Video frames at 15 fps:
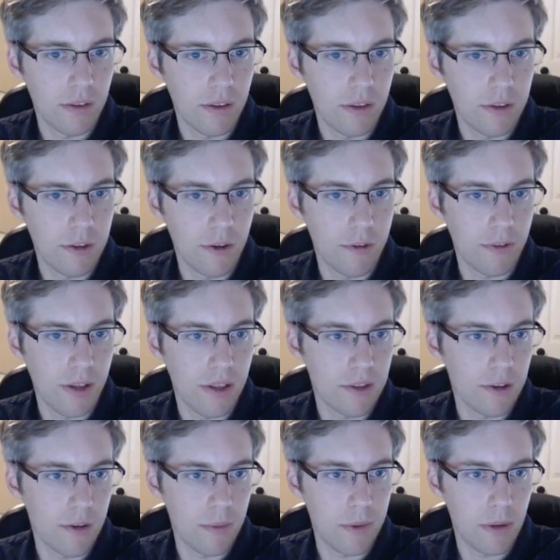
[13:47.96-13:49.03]
pseudo-flat has
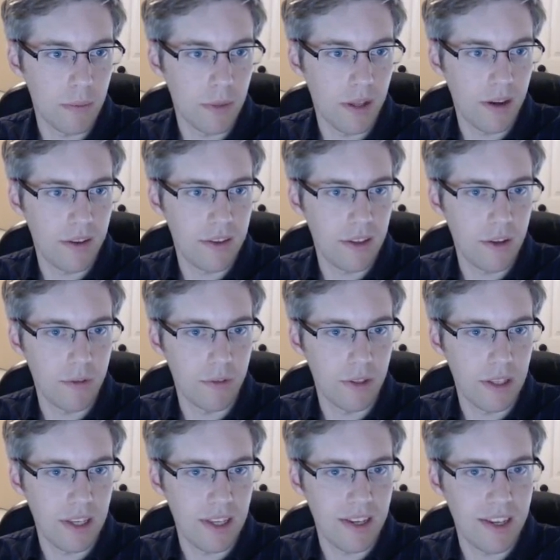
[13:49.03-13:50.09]
already been applied, so you didn't
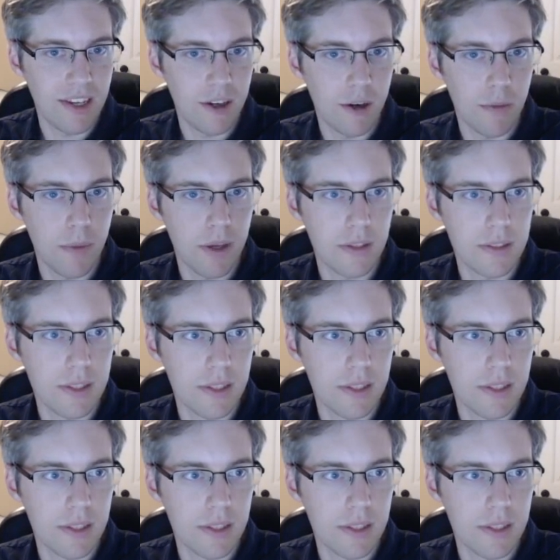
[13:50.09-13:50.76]
really need it here. But